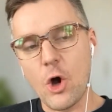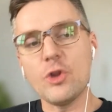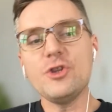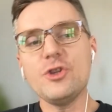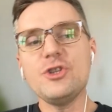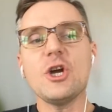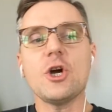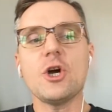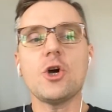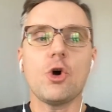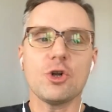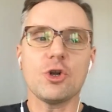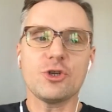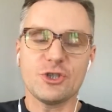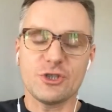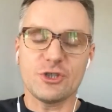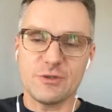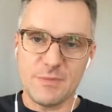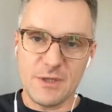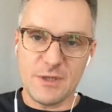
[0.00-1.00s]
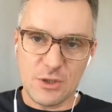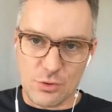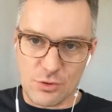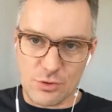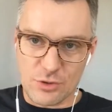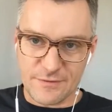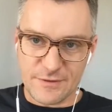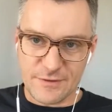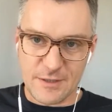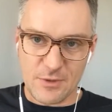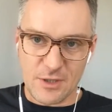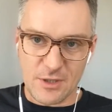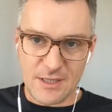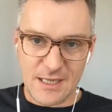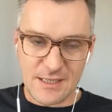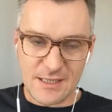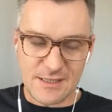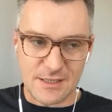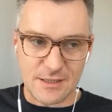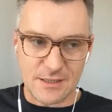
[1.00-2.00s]
He doesn't want the disadvantages of
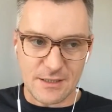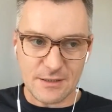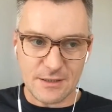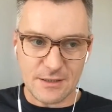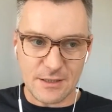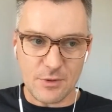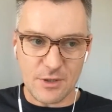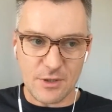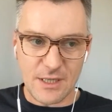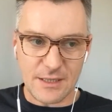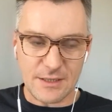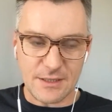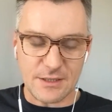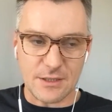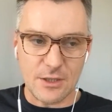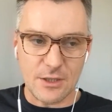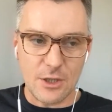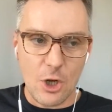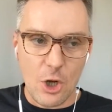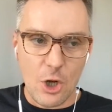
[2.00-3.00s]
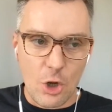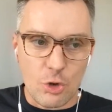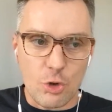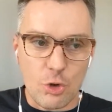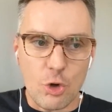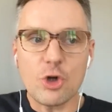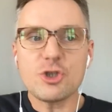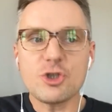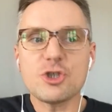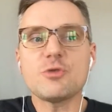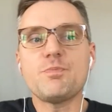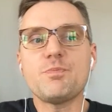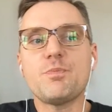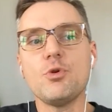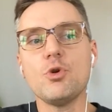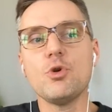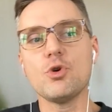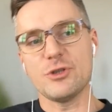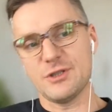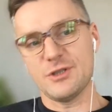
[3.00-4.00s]
democracy, but he wants its
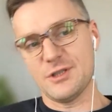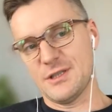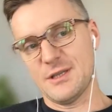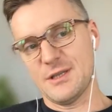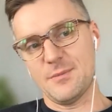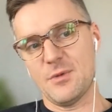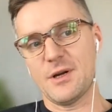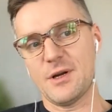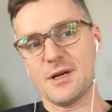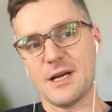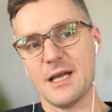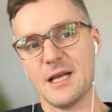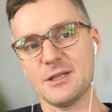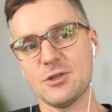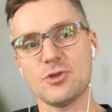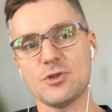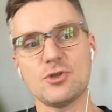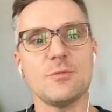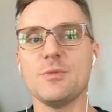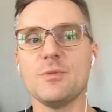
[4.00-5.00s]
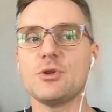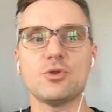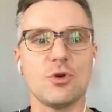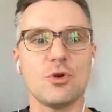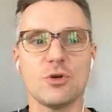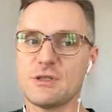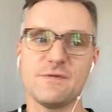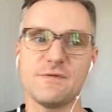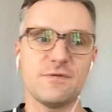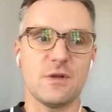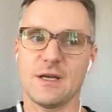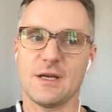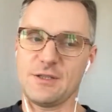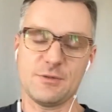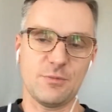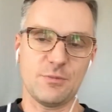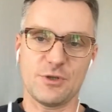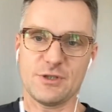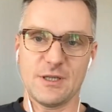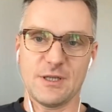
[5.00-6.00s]
advantages so that the power changes like in
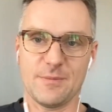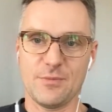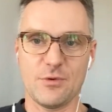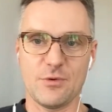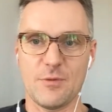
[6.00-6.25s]
Ukraine.